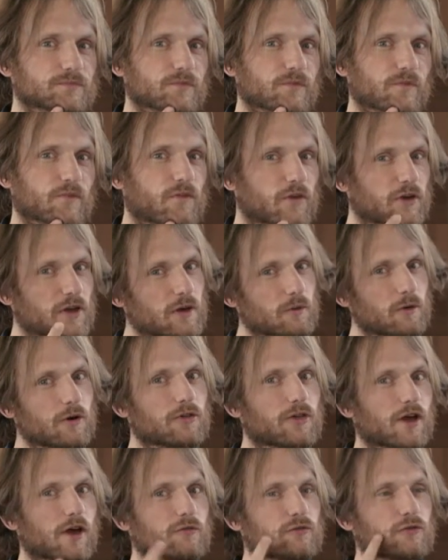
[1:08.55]
For he
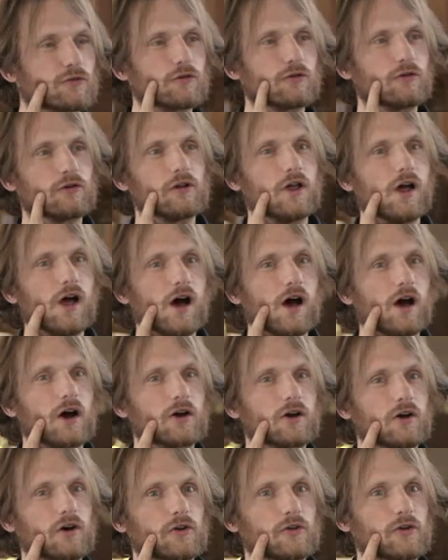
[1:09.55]
was, after all, a
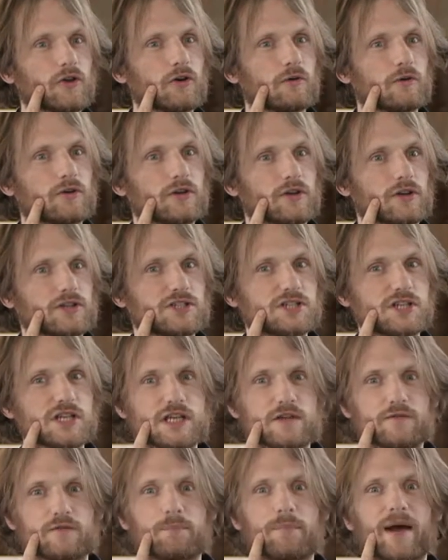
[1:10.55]
god who had
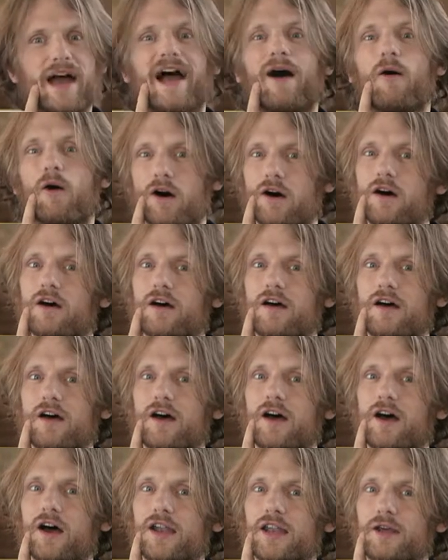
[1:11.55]
achieved power,
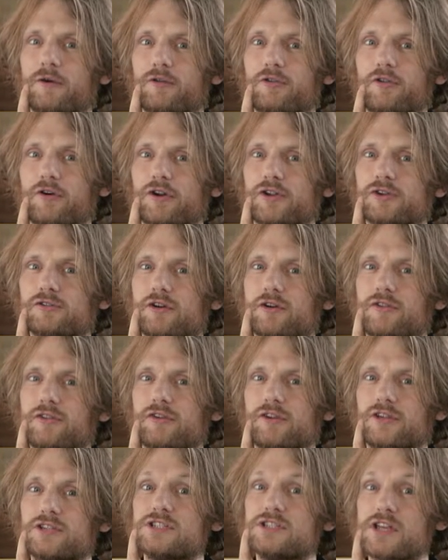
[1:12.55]
and he was not
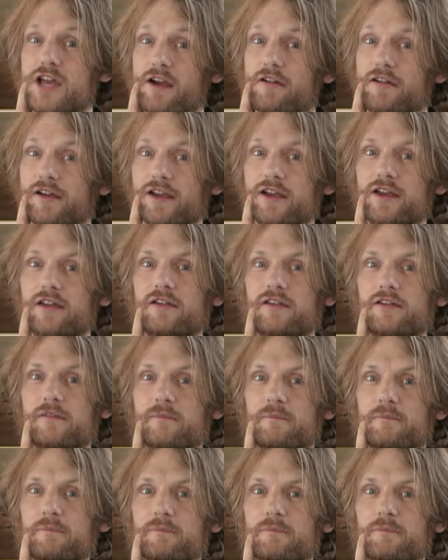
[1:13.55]
interested in sharing it
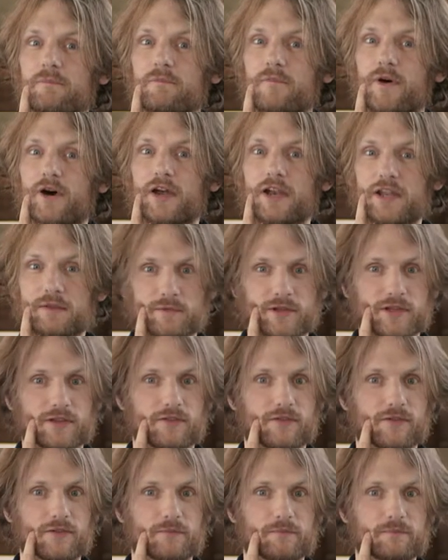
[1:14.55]
by any
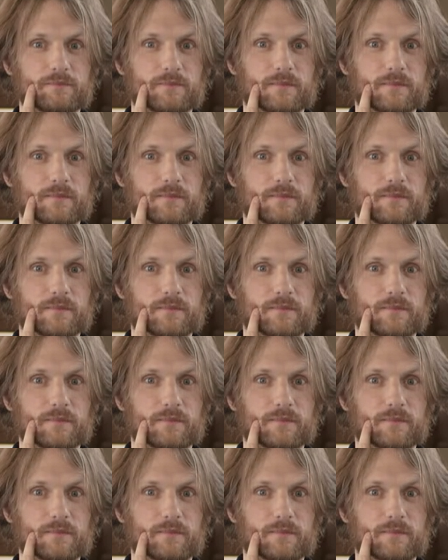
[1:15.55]
means.